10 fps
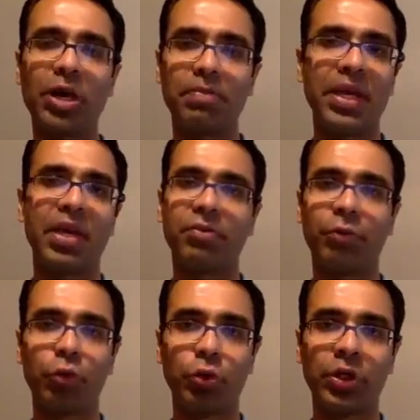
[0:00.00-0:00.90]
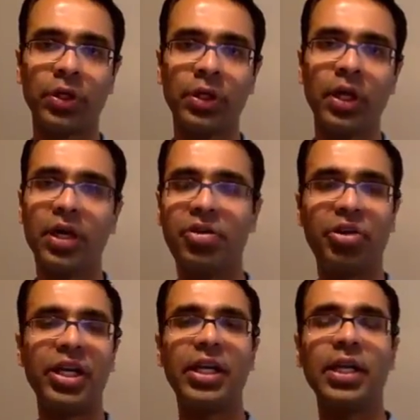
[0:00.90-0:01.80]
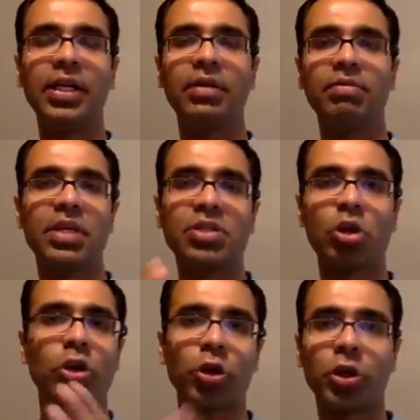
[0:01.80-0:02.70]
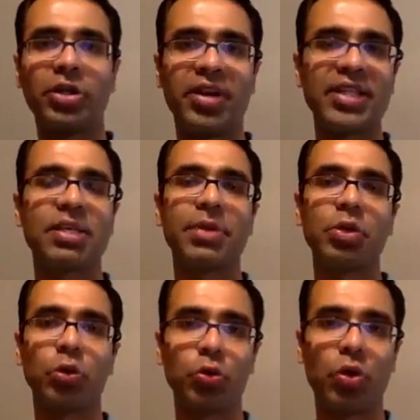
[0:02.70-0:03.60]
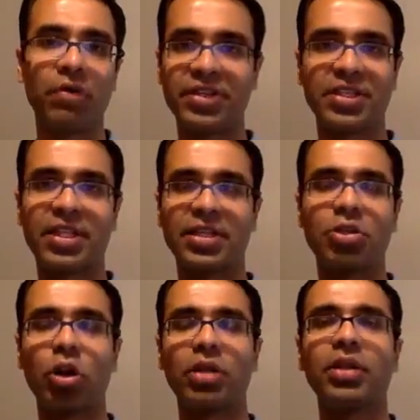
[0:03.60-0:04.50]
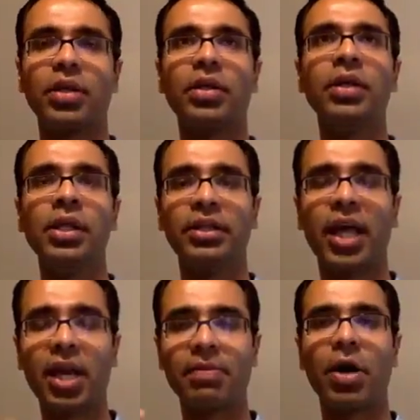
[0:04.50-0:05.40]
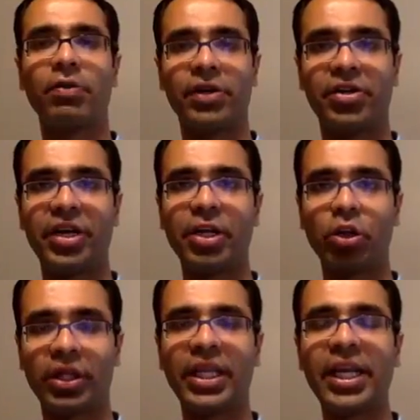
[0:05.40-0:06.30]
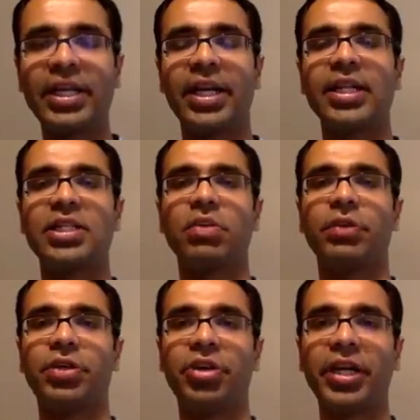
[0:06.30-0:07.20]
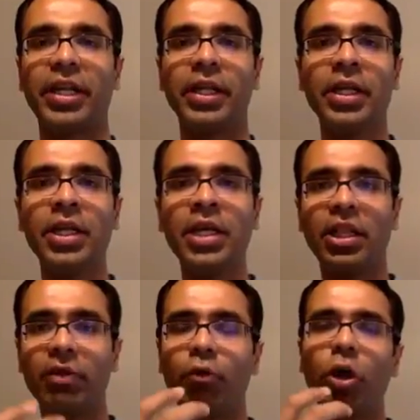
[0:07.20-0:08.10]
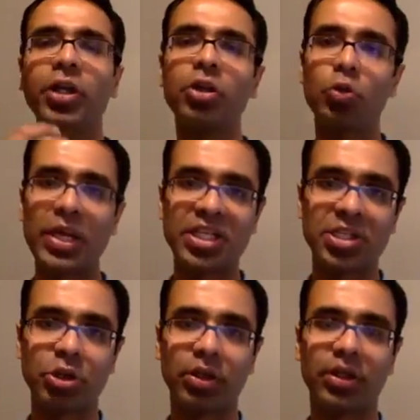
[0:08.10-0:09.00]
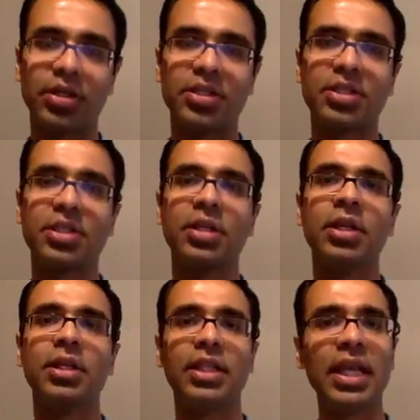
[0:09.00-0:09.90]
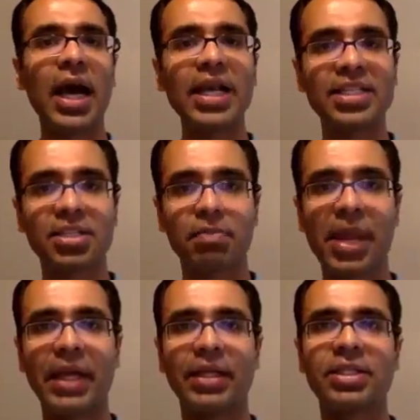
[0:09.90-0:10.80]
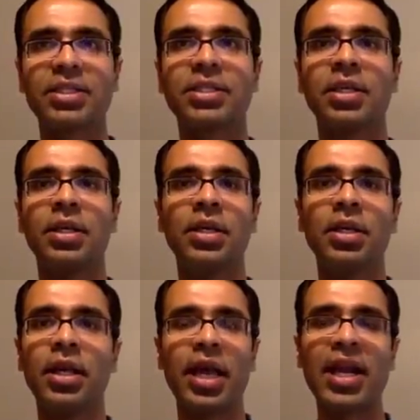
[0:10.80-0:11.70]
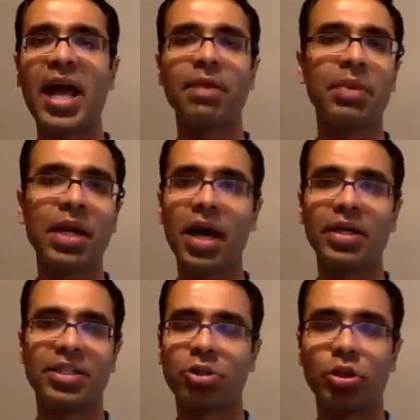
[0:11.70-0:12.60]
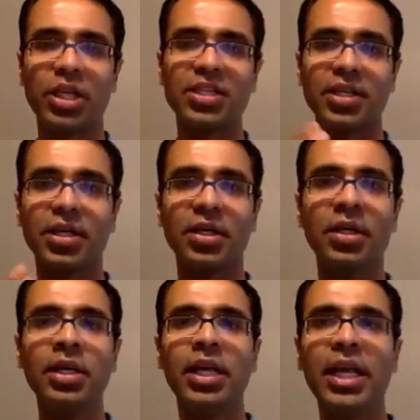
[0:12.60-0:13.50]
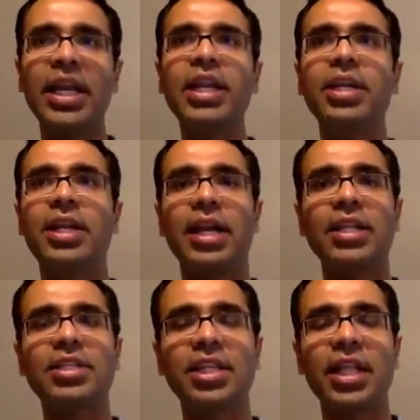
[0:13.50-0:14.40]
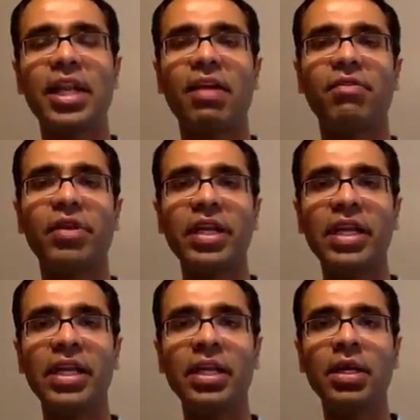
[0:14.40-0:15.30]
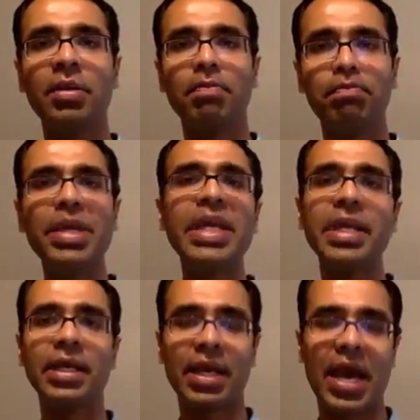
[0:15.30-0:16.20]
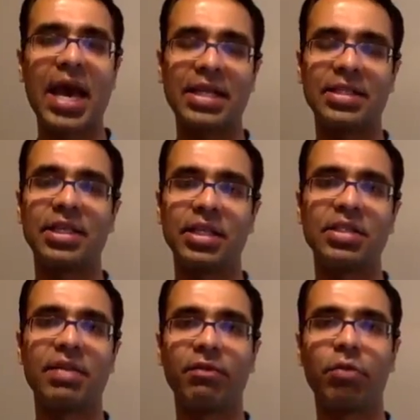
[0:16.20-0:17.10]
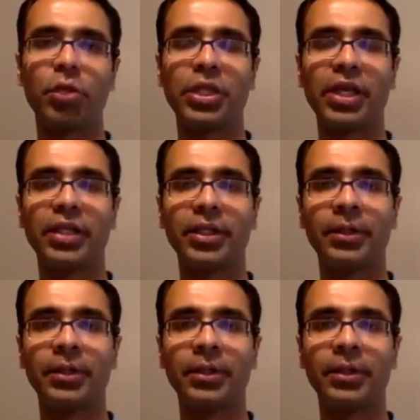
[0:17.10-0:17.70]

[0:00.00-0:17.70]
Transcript: and bear fruit. A tree is not going to dress up and go to office. That's not the dharma of a tree or the innate tendency of a tree. The water quenches your thirst. The ice melts. An animal hunts. So there's a innate tendency that every being has in some form or the other.